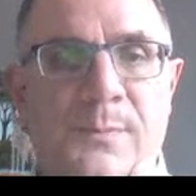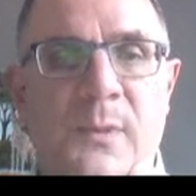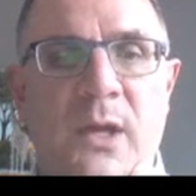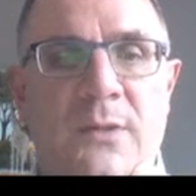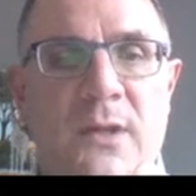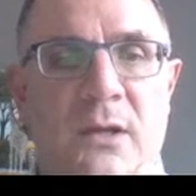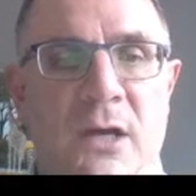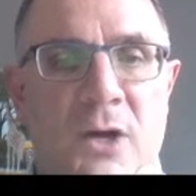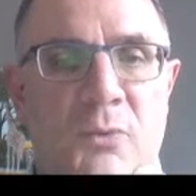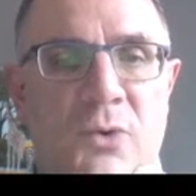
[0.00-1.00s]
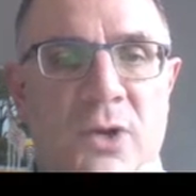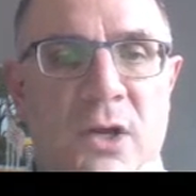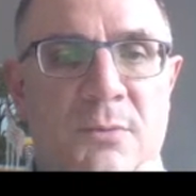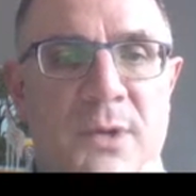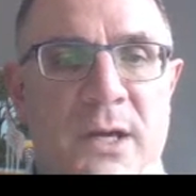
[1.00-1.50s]
And then I want to
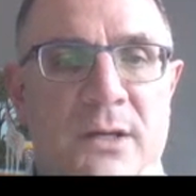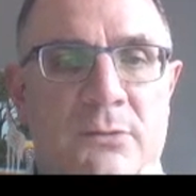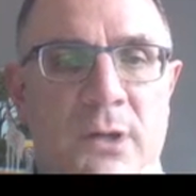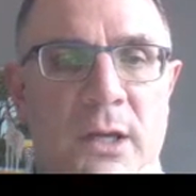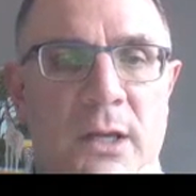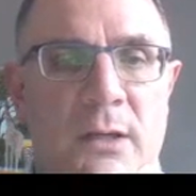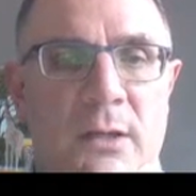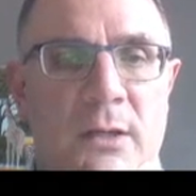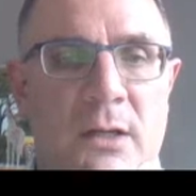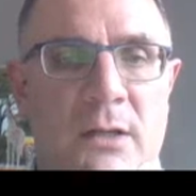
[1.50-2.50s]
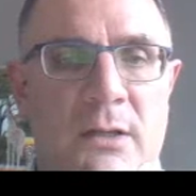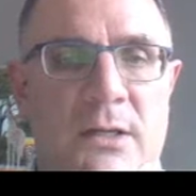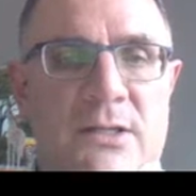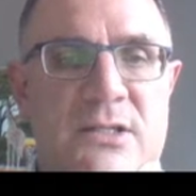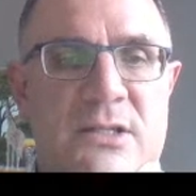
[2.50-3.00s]
come down and click
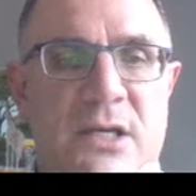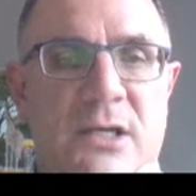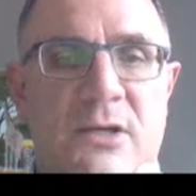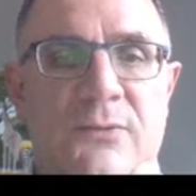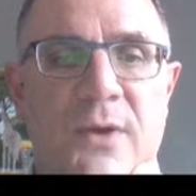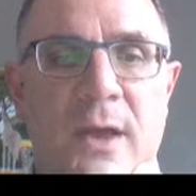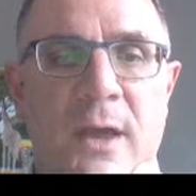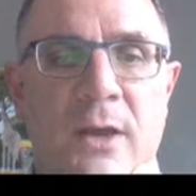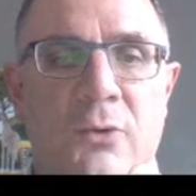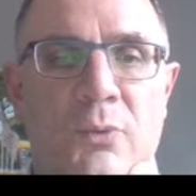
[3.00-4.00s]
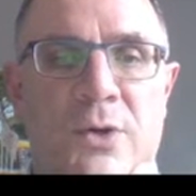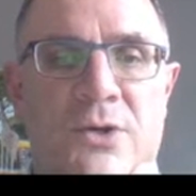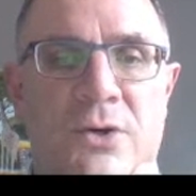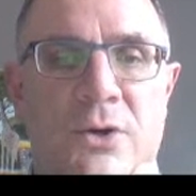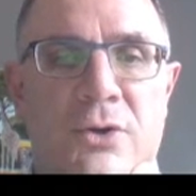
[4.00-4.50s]
Save and
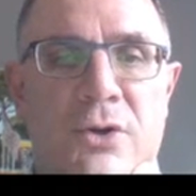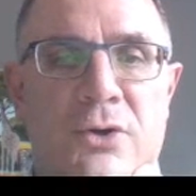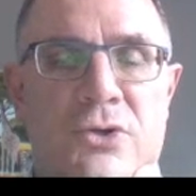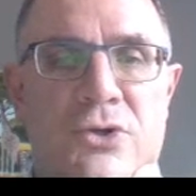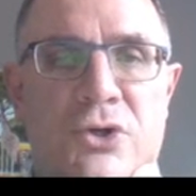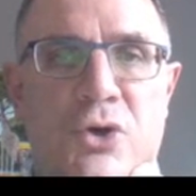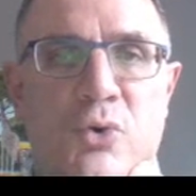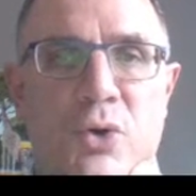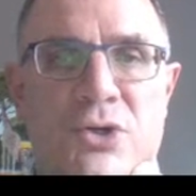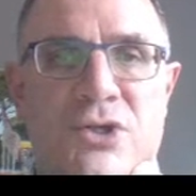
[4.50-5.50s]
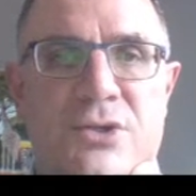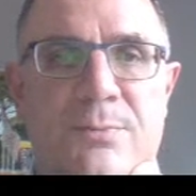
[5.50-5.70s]
Return to Course.